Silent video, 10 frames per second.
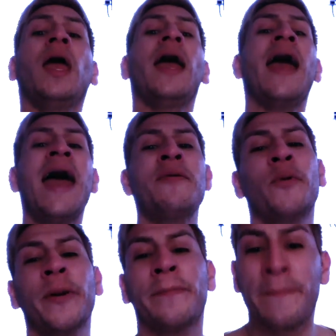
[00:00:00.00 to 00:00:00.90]
And
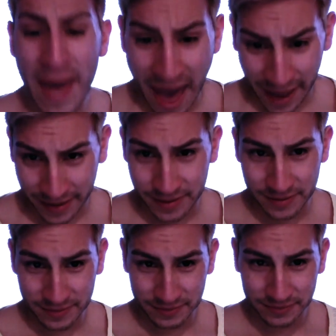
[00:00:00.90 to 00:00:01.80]
we're back,
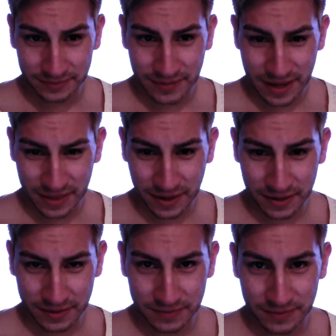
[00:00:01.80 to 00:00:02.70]
I think.
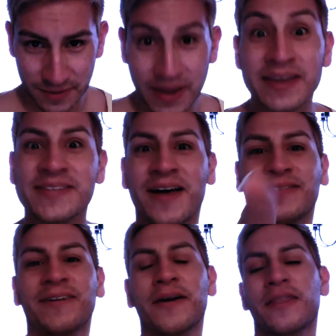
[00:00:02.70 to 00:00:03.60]
Okay, it's on.
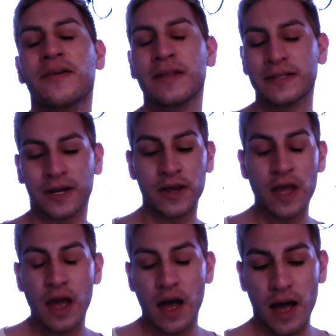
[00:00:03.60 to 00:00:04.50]
Okay, the green light's
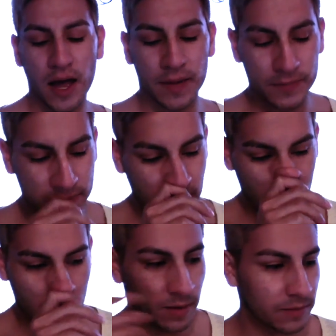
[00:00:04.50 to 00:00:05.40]
on. Um,
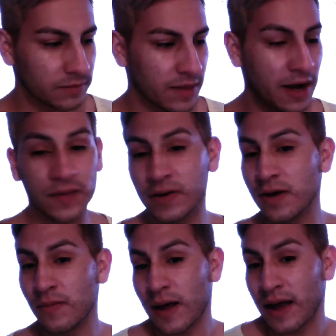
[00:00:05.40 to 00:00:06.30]
so I don't even
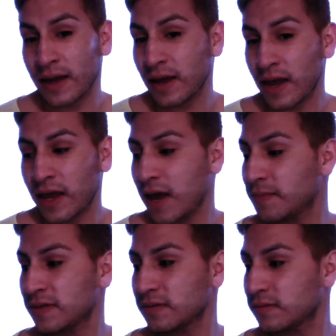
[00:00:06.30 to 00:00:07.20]
know why I
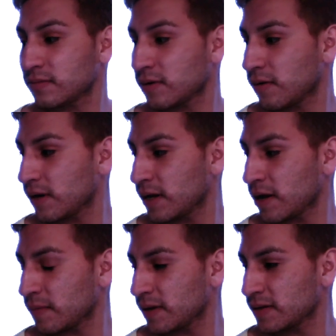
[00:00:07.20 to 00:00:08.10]
kept recording
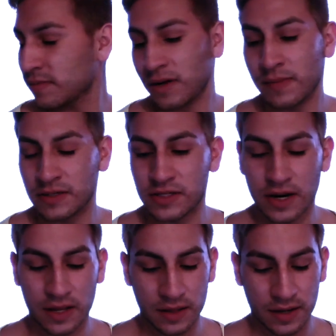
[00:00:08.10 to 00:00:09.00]
now because I'm pretty much
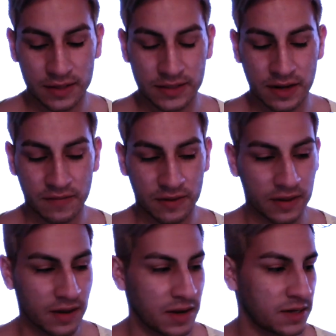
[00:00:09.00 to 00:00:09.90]
done. I think I said
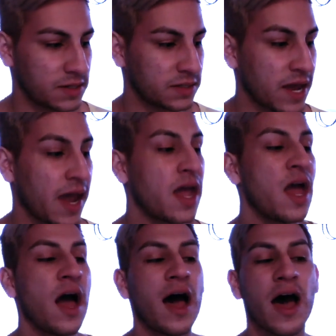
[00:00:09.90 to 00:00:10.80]
everything I needed to say.
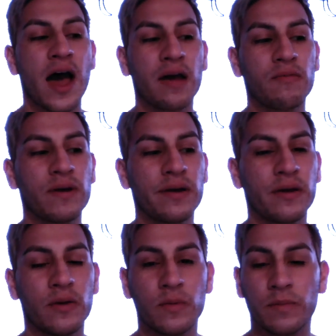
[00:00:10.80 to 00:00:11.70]
I
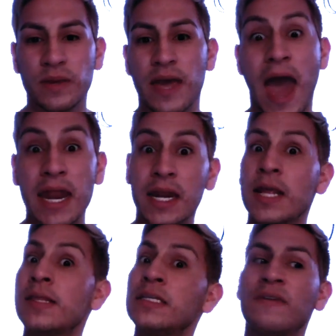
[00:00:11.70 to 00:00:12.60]
will be
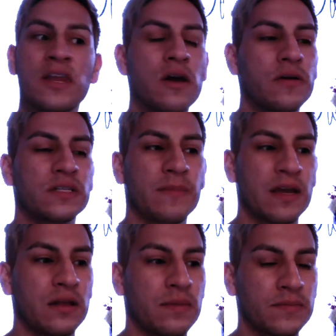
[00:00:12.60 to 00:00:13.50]
editing these videos and
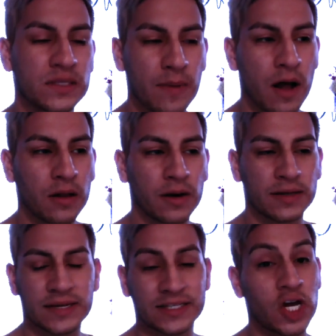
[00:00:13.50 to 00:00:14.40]
making them smaller
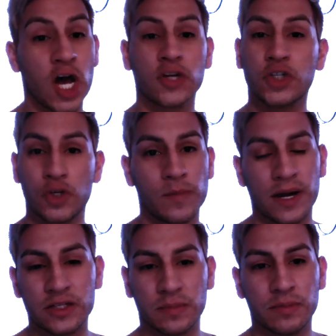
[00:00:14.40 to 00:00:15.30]
because I talk too
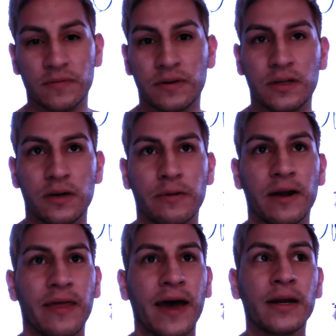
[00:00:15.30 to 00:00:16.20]
much. I'm perfectly aware
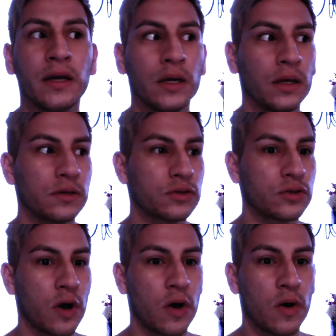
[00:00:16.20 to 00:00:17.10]
of that.
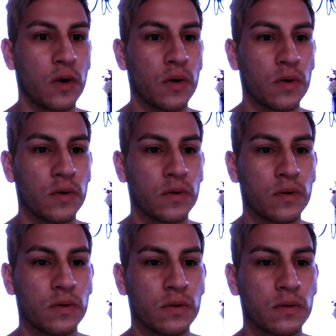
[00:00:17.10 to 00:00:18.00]

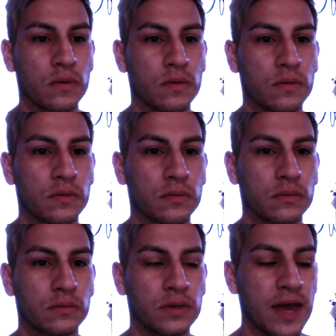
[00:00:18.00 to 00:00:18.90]
So
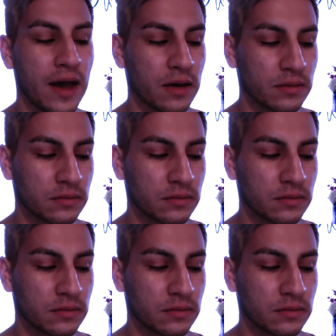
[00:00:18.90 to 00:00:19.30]
yeah,